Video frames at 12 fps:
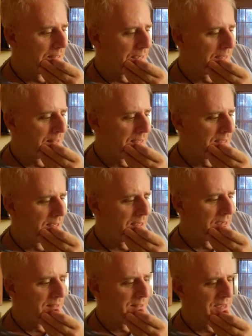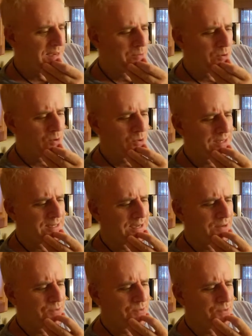I think he broke it
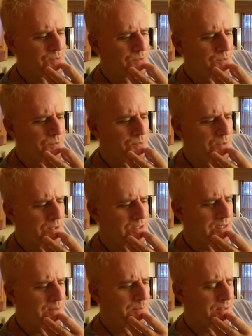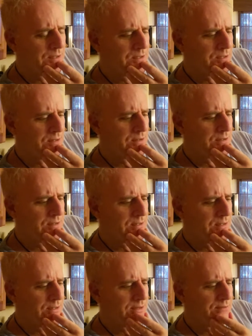down to something to
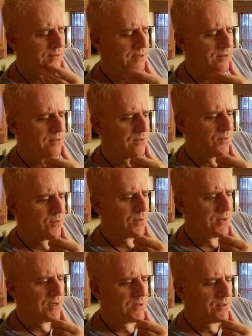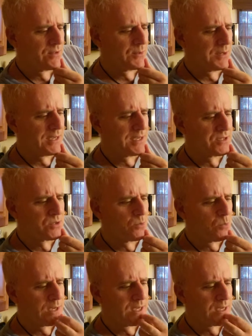the effect of three days a
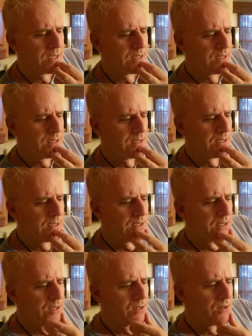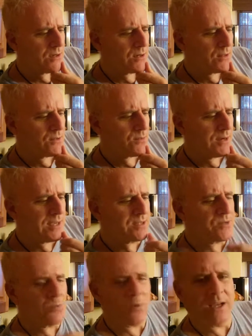week, 3
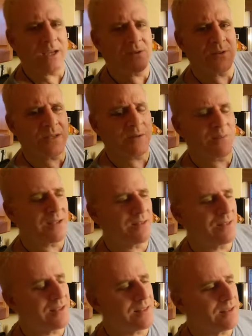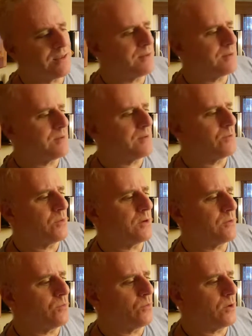days a week or something like that
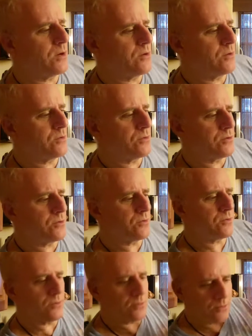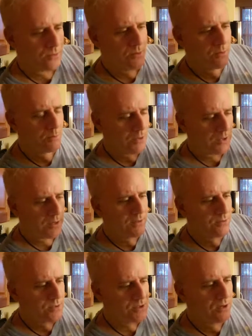when you're applying
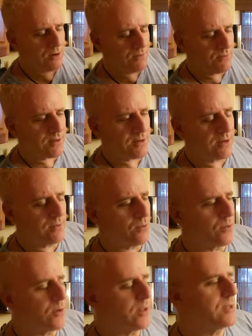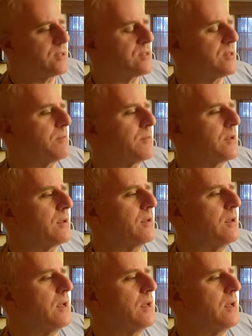yourself and learning to something.